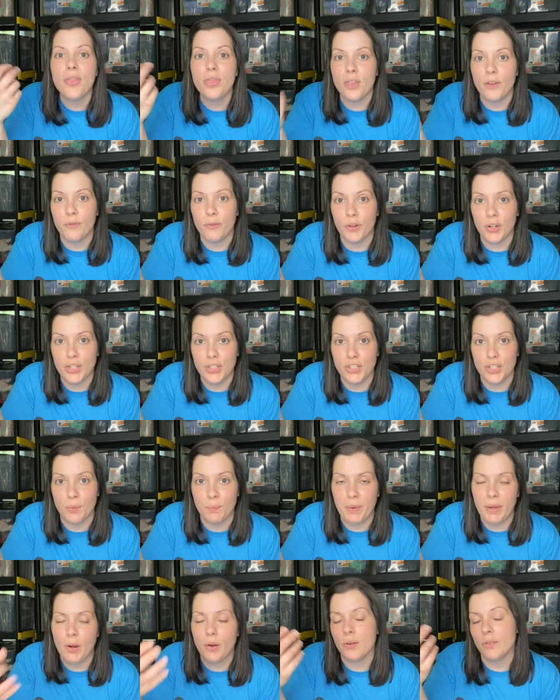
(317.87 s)
the free
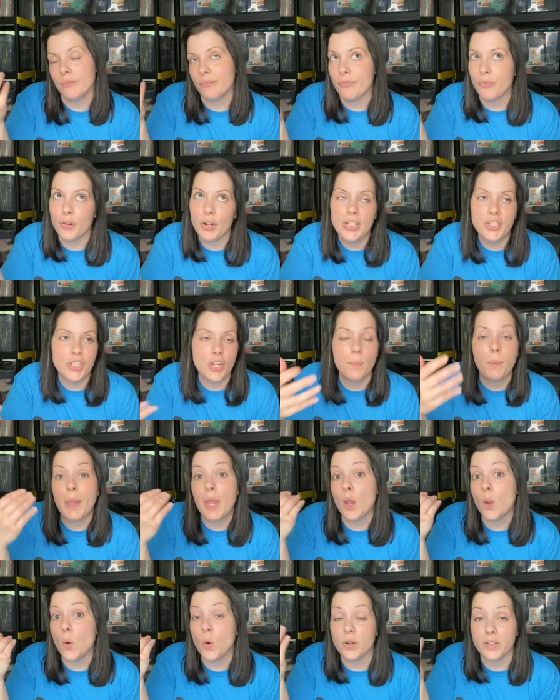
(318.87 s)
shipping or free
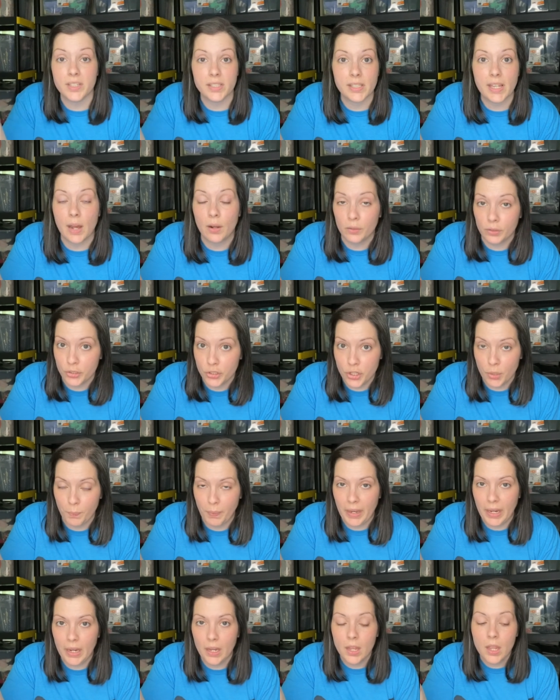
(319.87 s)
shipping or discounted
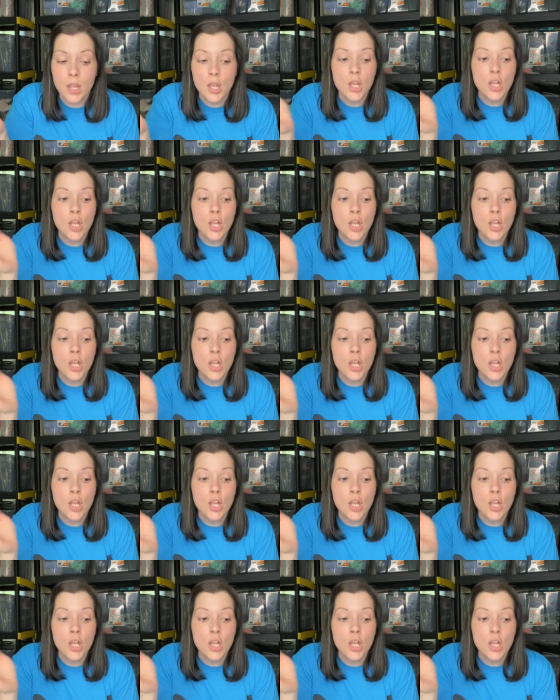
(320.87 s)
shipping.